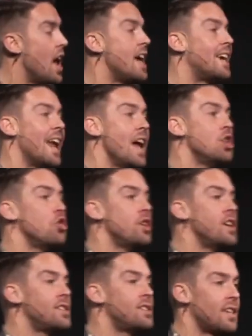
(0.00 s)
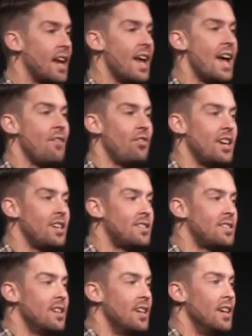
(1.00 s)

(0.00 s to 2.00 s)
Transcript: hey, can I do this? Can I have this?